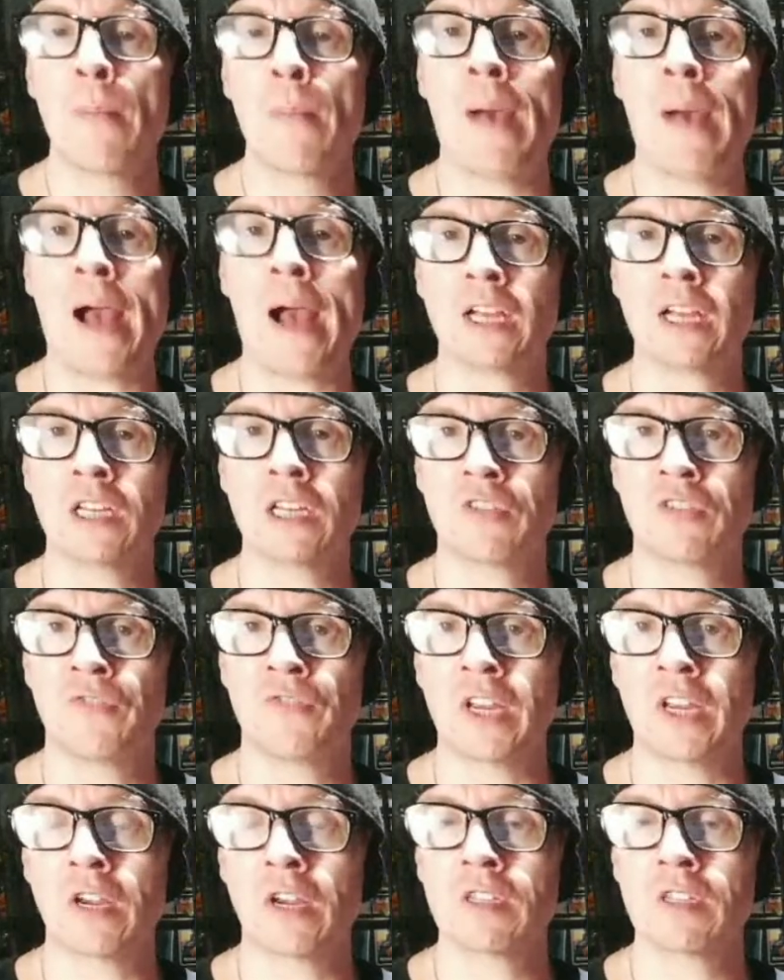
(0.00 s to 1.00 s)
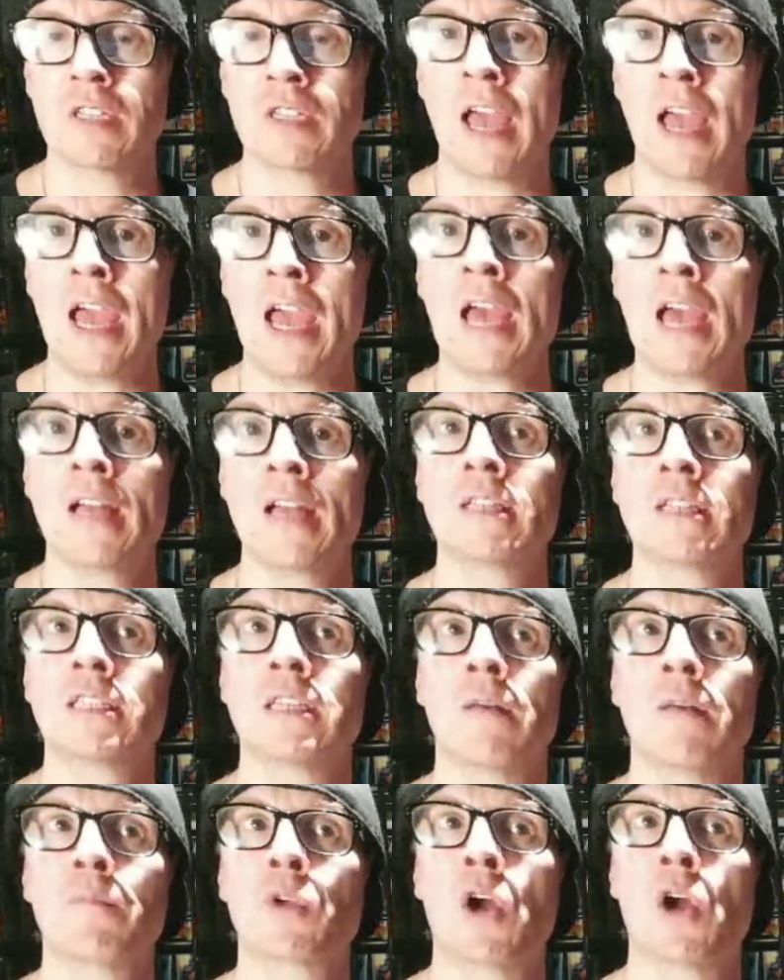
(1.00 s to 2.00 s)
package figures and
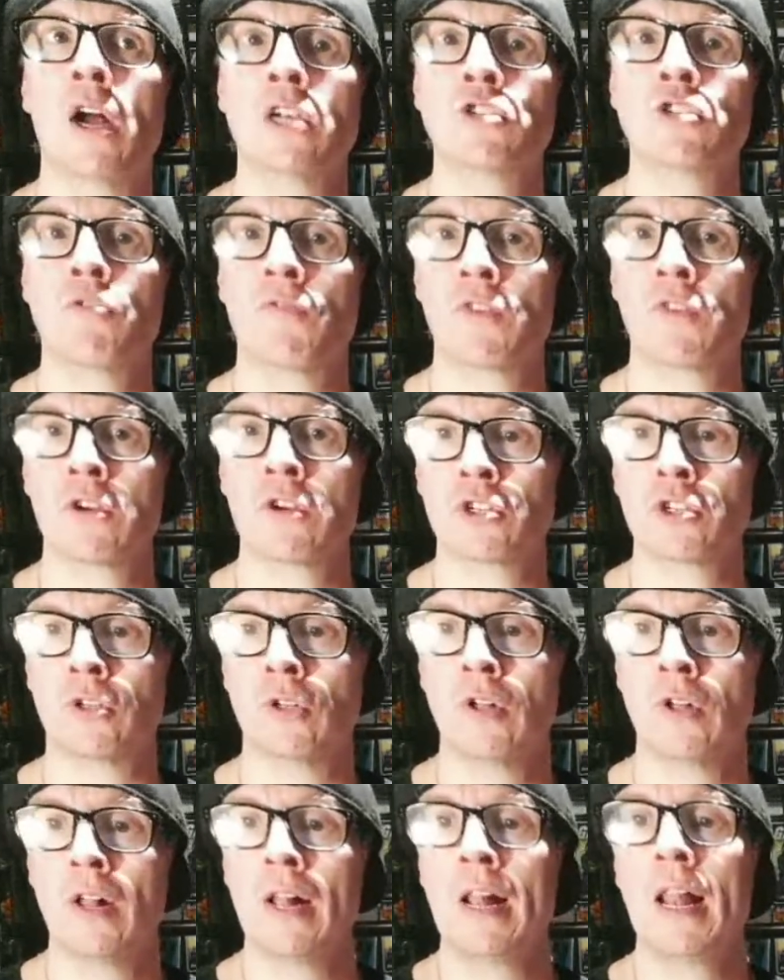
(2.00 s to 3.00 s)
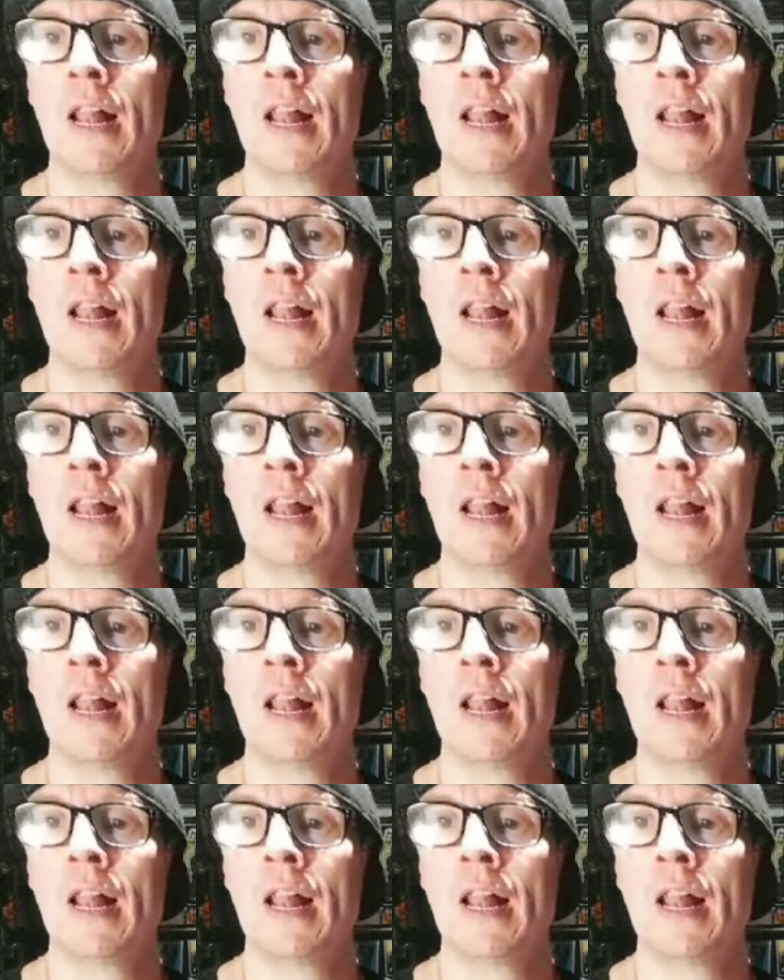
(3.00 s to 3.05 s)
some controversial